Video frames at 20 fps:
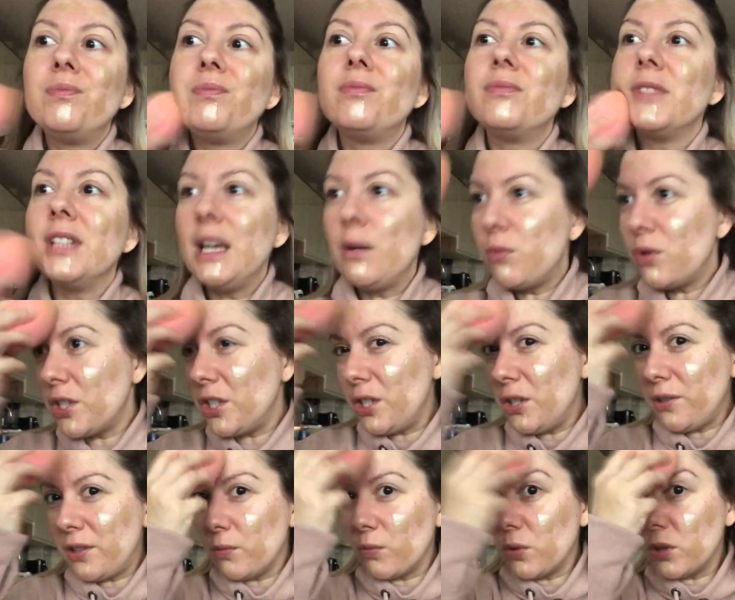Yeah, what do you
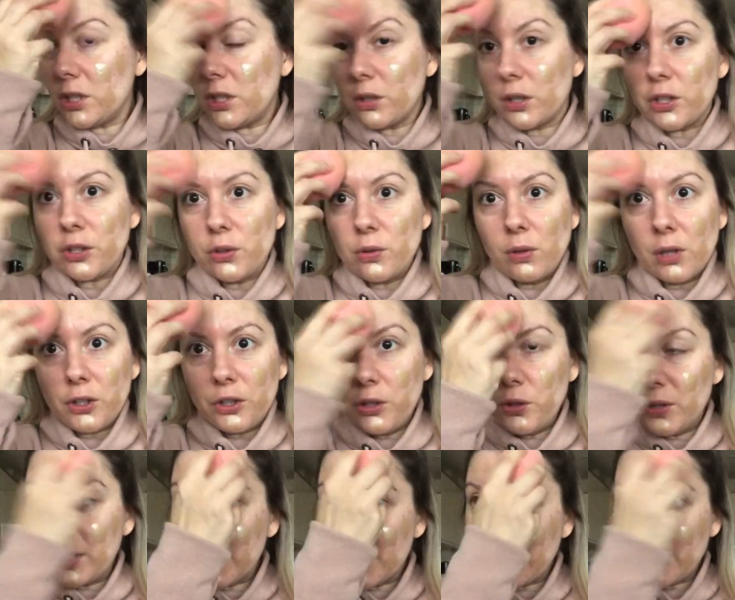think? What are you? Are you a New
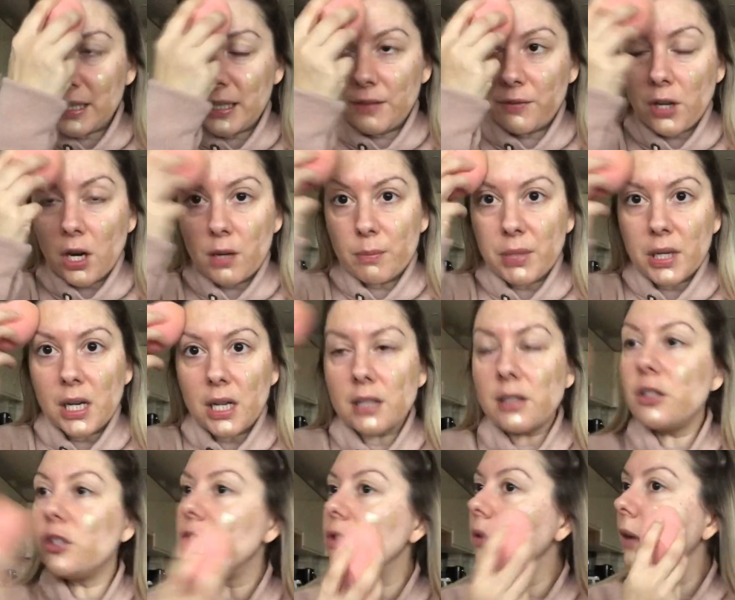Year's Eve kind of
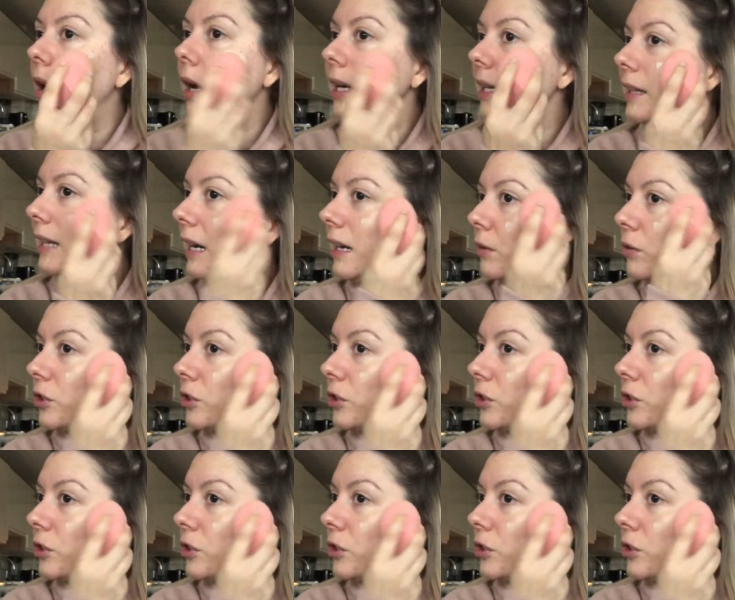person? Do you like that?